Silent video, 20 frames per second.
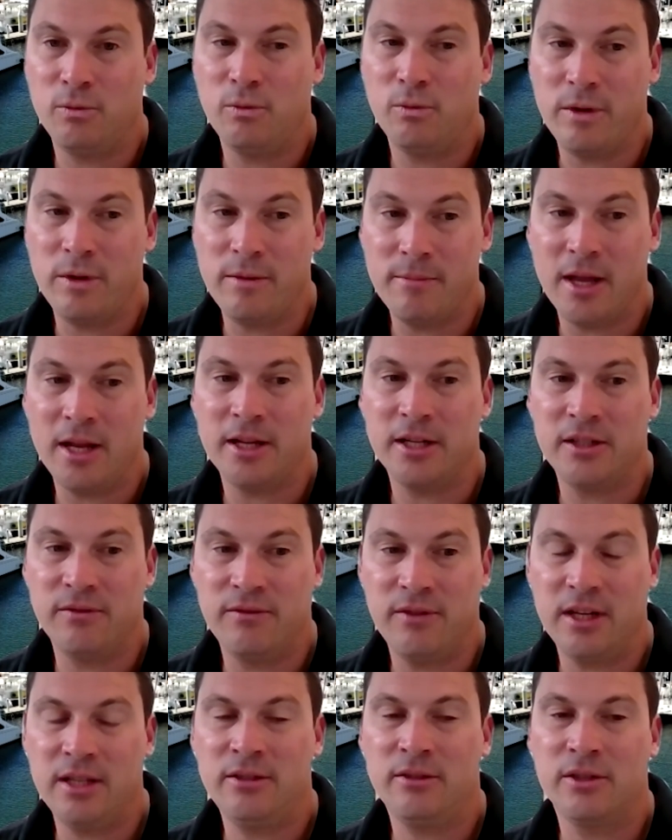we manage
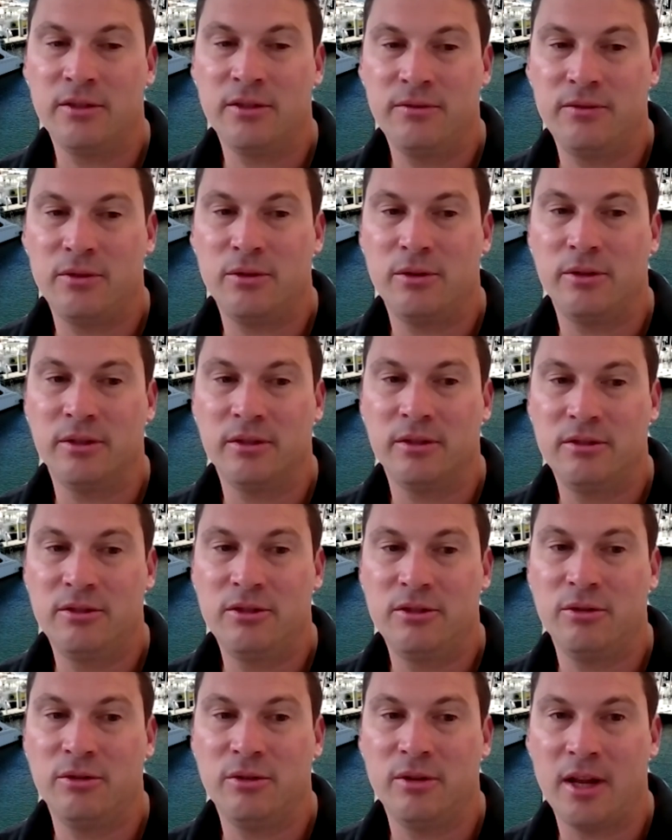vessels for
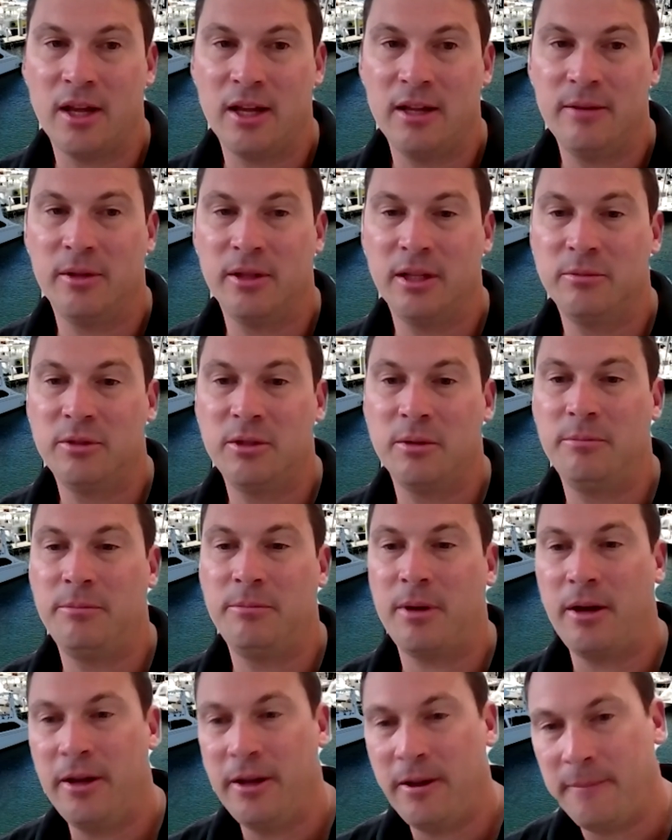to enable them to
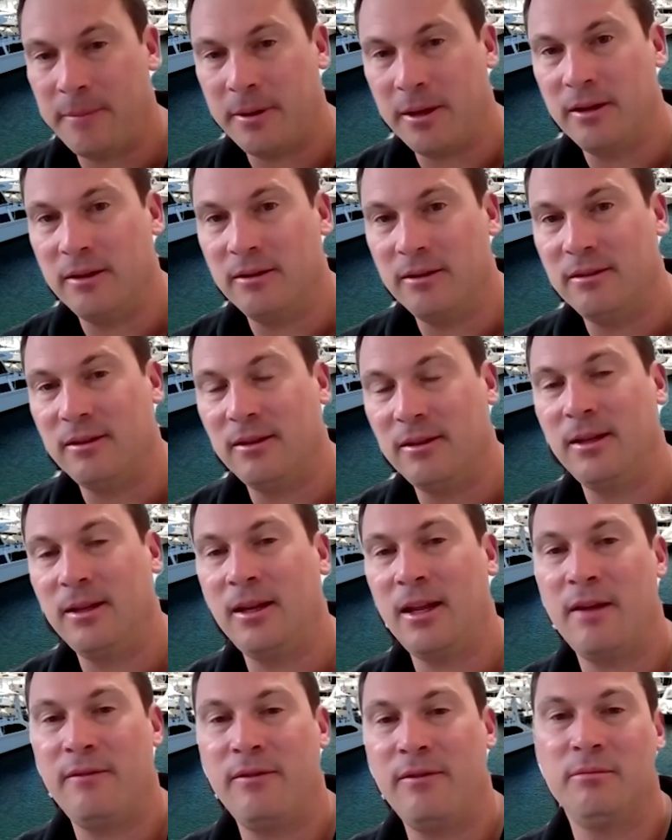buy a boat and
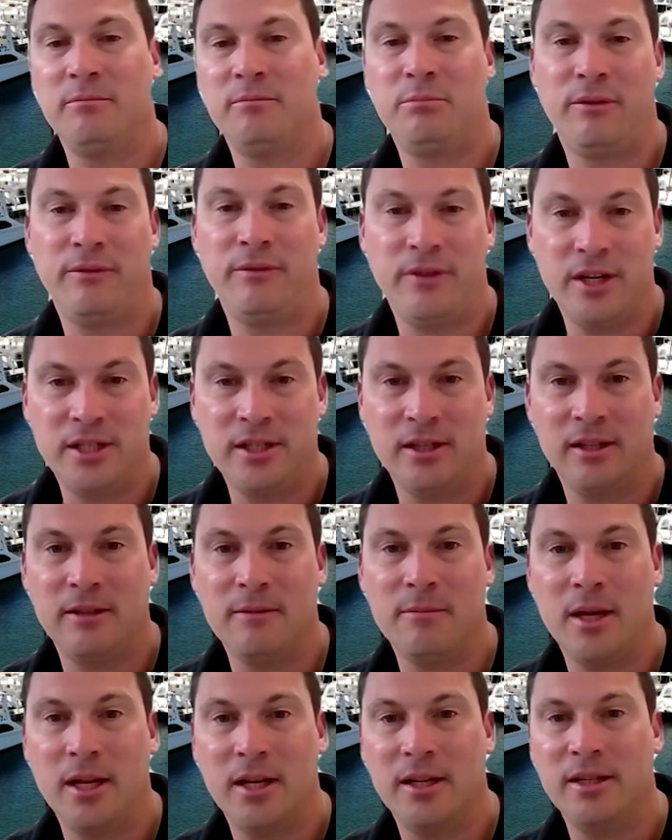have it professionally
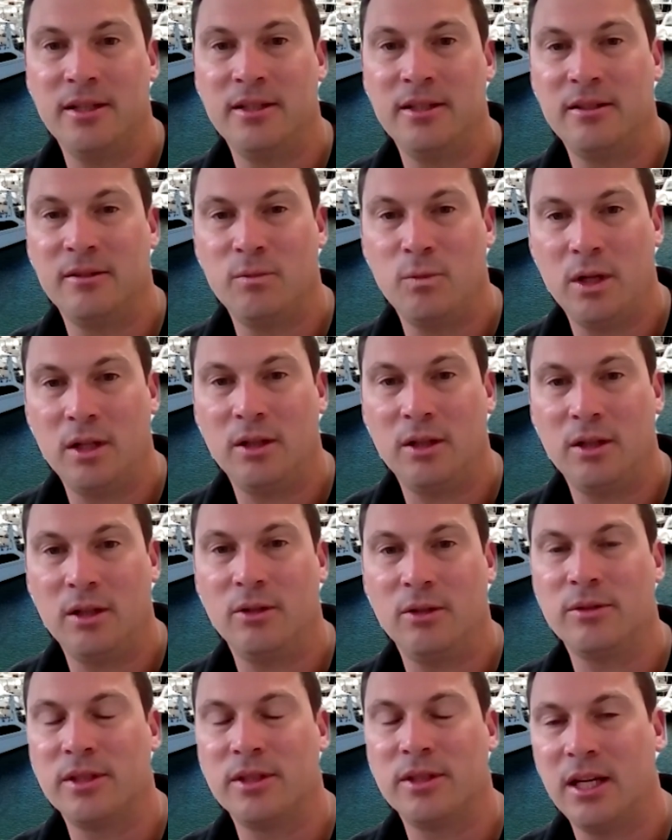managed and well
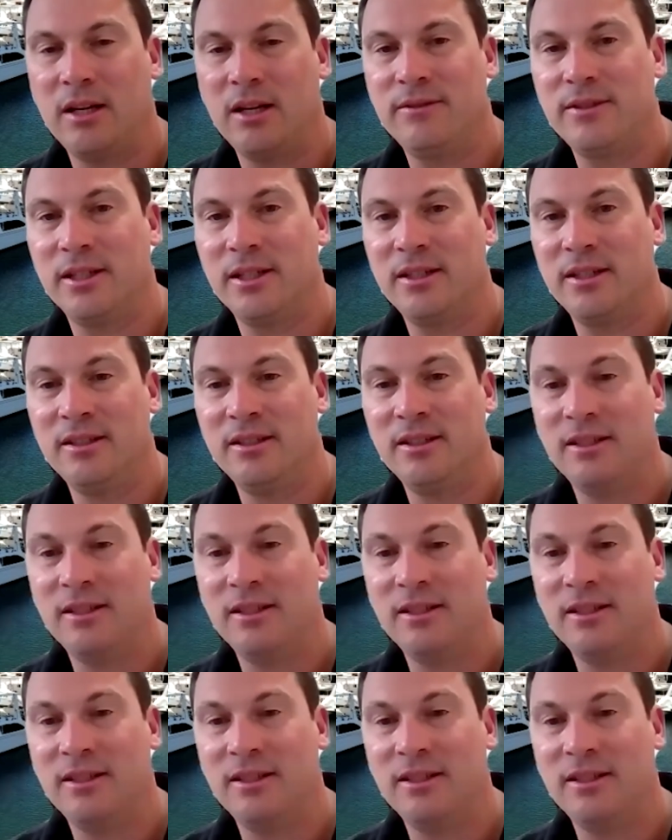looked after,